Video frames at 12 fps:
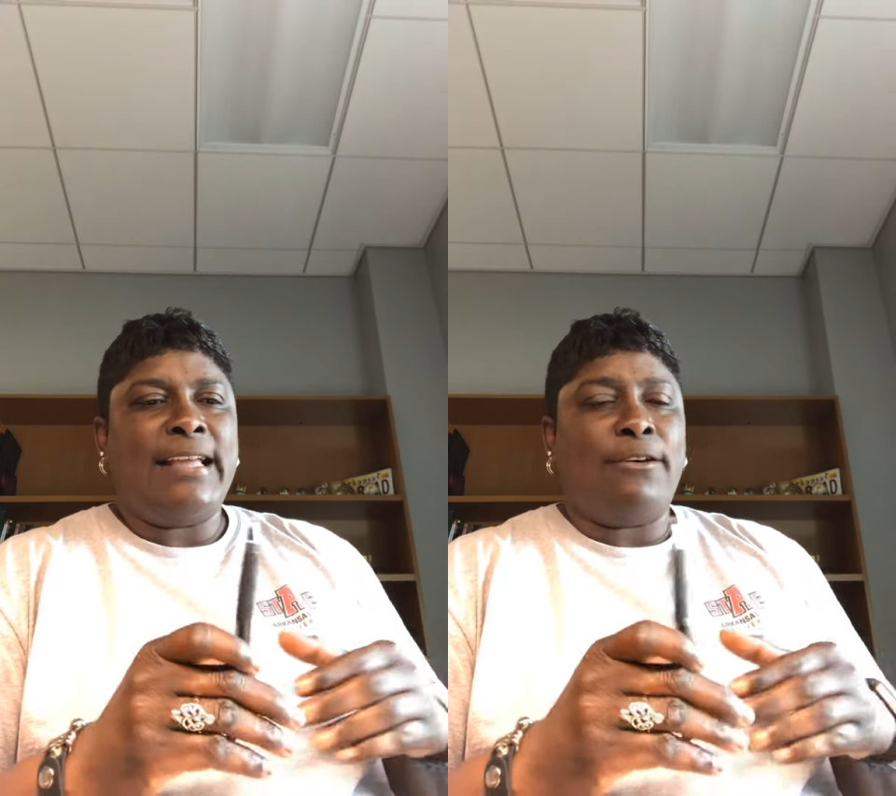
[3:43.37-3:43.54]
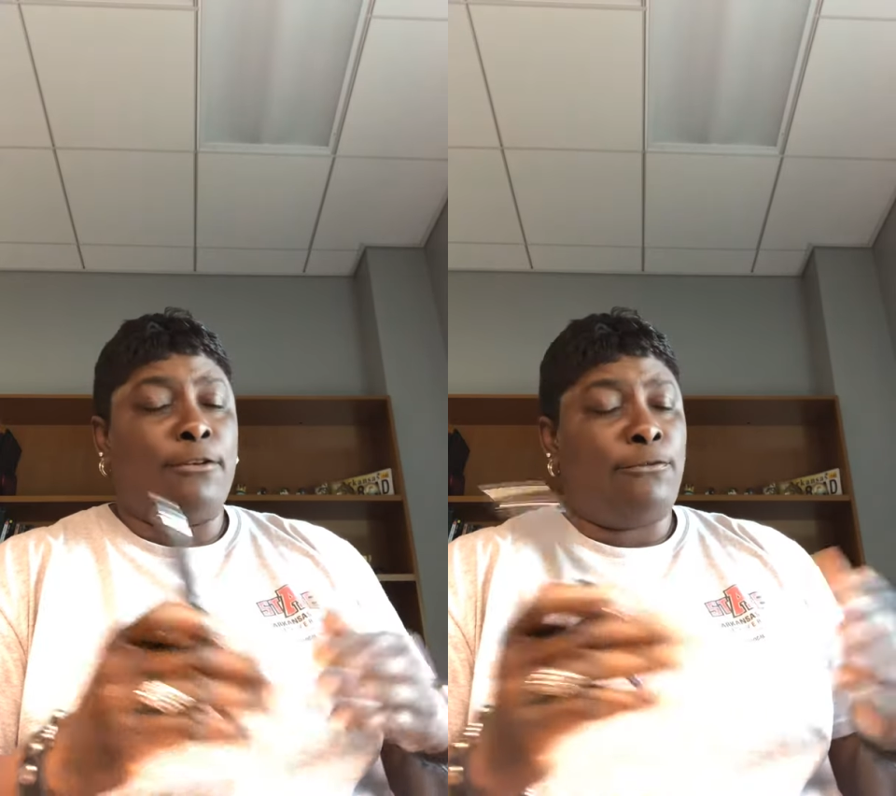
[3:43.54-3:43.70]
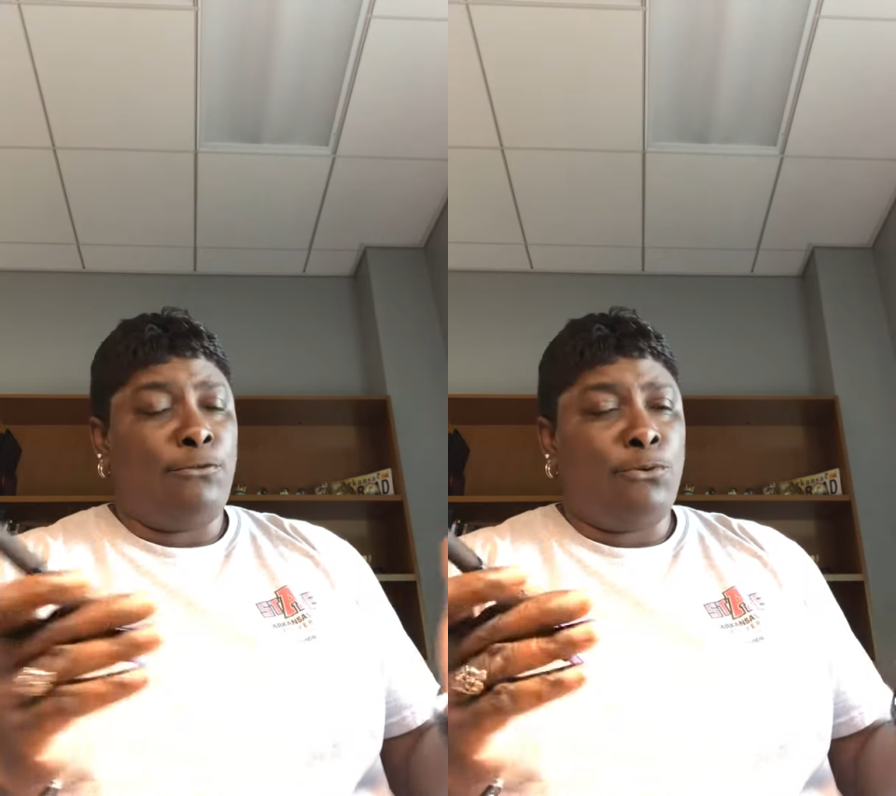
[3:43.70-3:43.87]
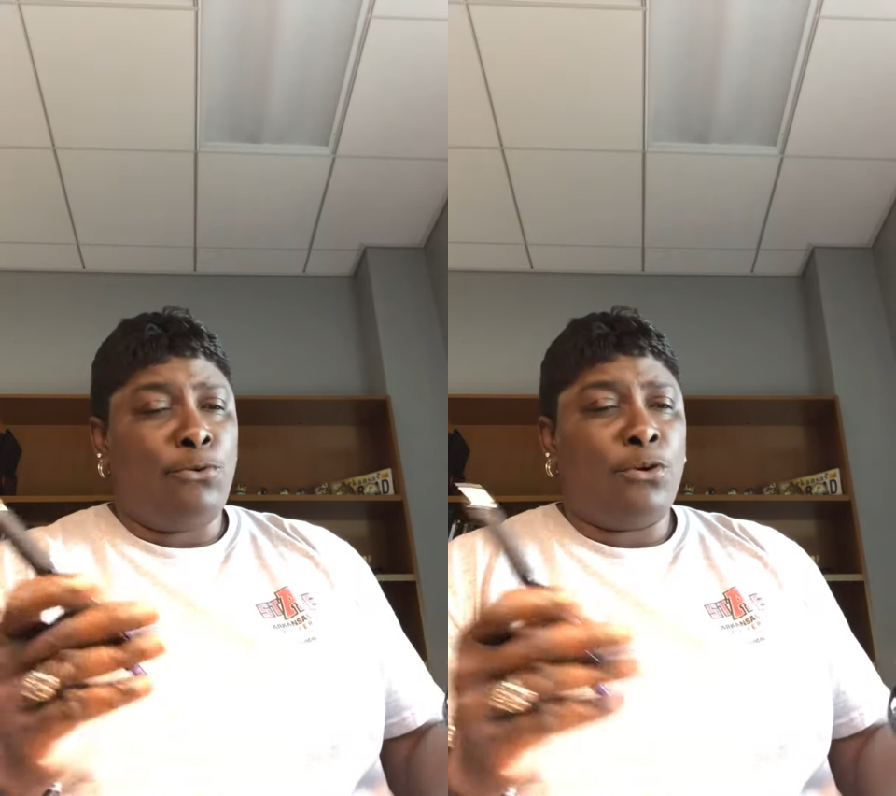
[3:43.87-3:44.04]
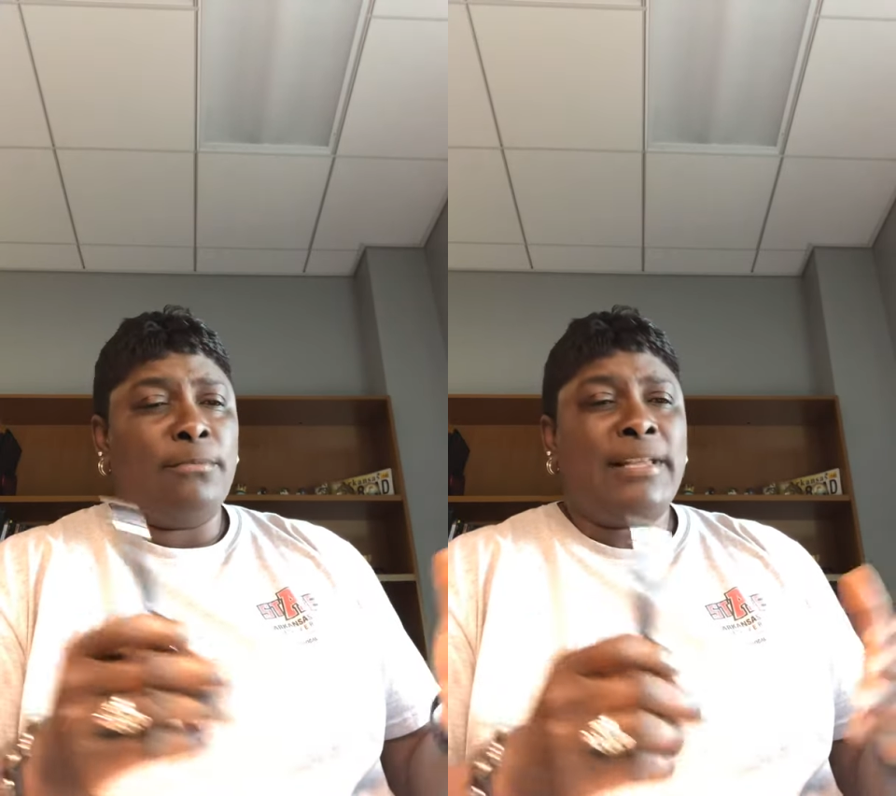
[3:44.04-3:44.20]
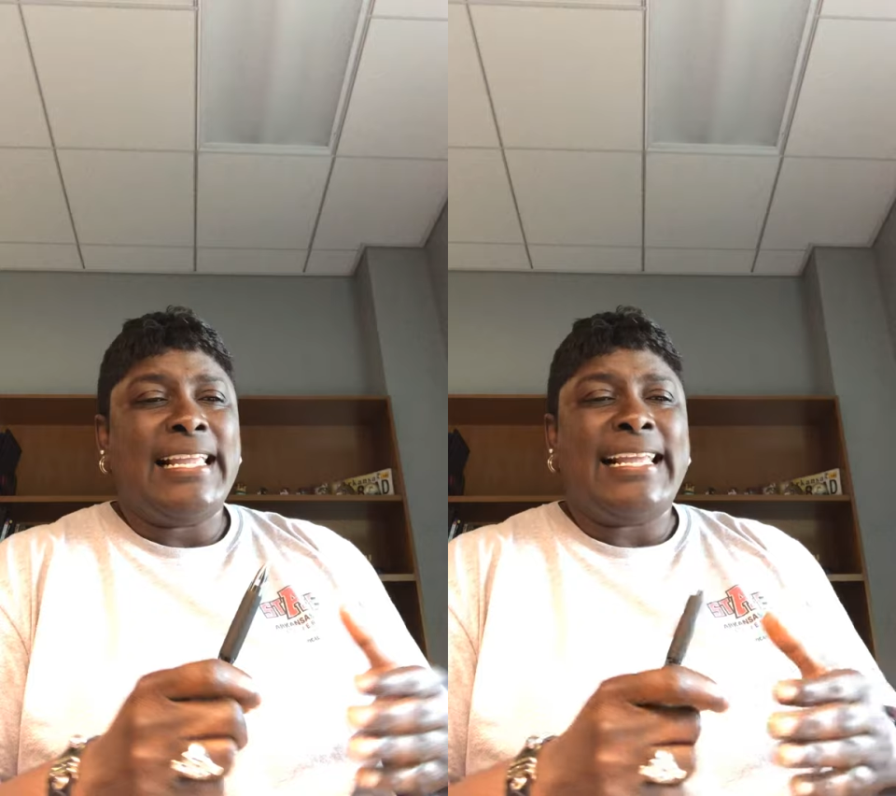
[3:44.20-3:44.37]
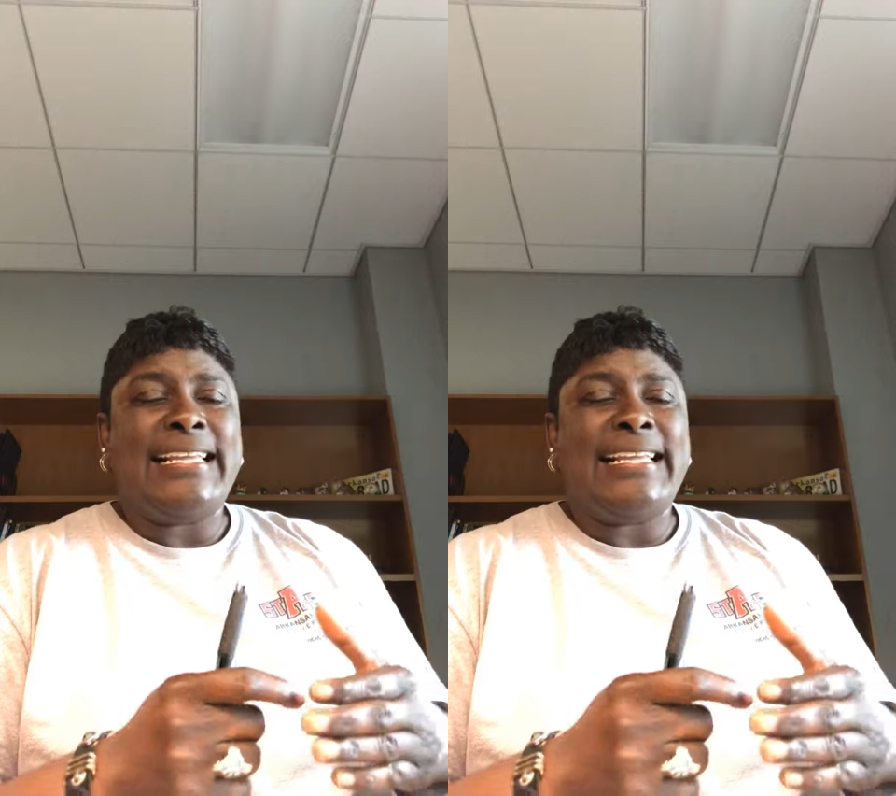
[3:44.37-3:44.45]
or form,